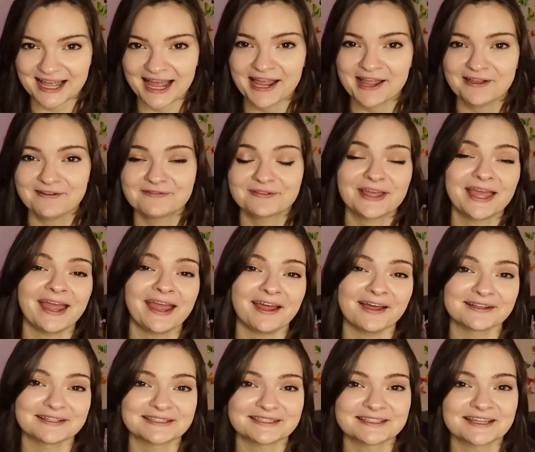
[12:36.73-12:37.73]
I have
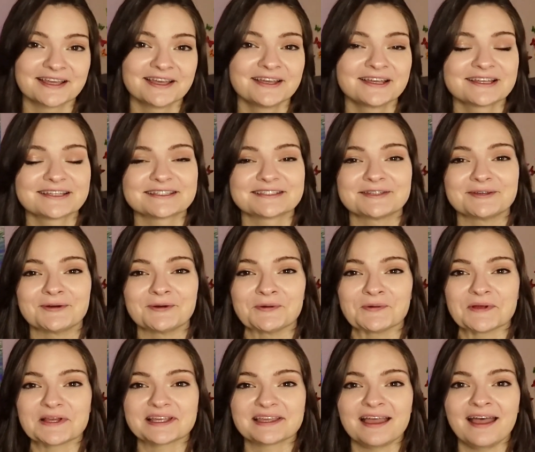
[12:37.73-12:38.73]
cats,
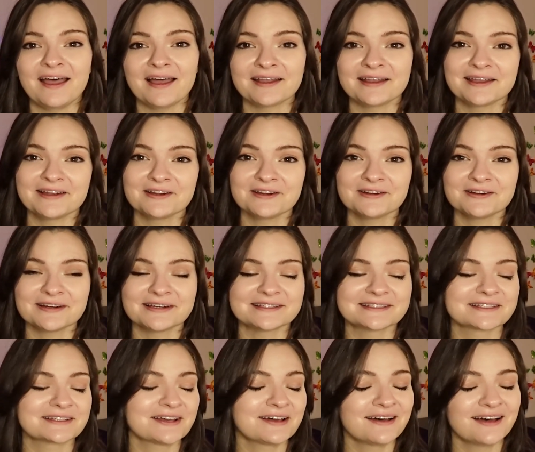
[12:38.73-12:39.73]
so cat hair
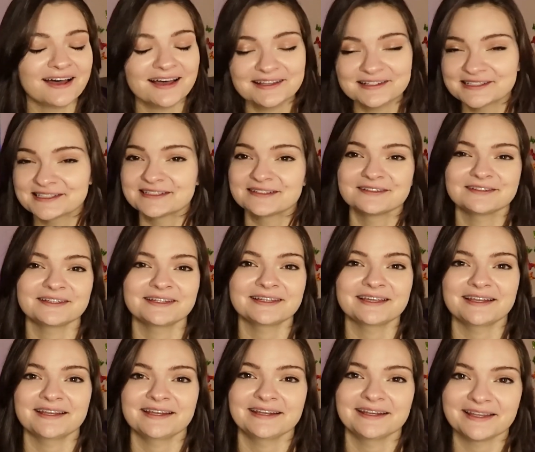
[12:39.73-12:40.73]
is constantly
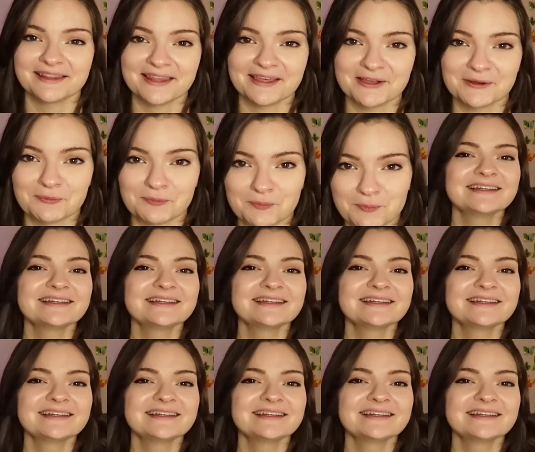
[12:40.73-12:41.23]
getting in them.